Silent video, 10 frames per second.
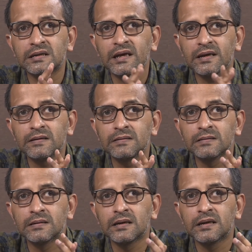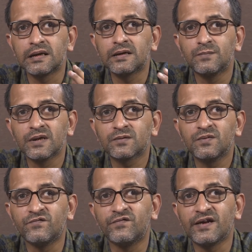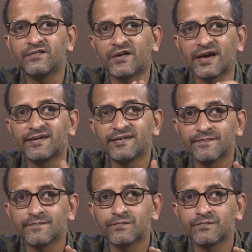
then it must be verified